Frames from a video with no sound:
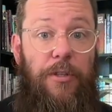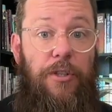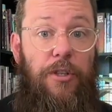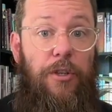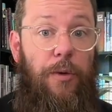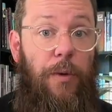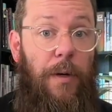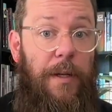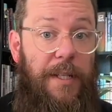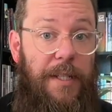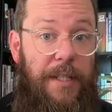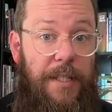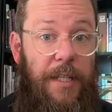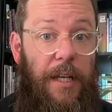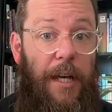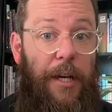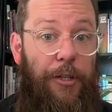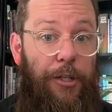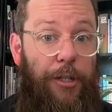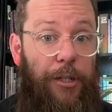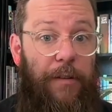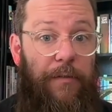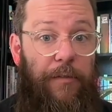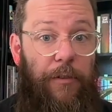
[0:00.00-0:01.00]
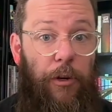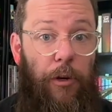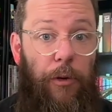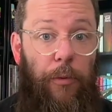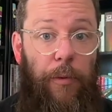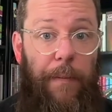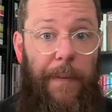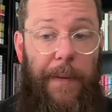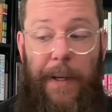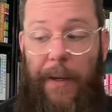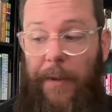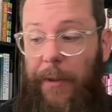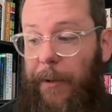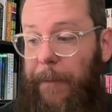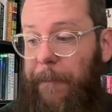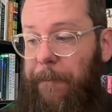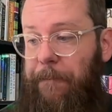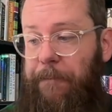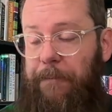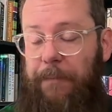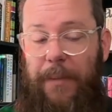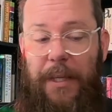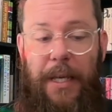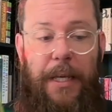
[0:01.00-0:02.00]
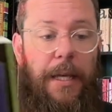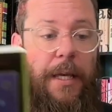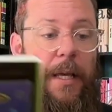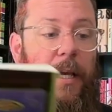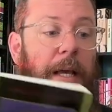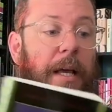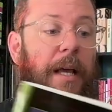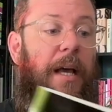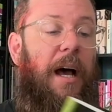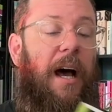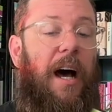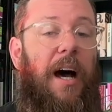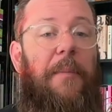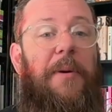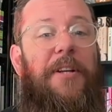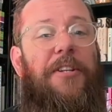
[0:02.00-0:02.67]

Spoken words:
to a discussion of Girl, Woman, Other.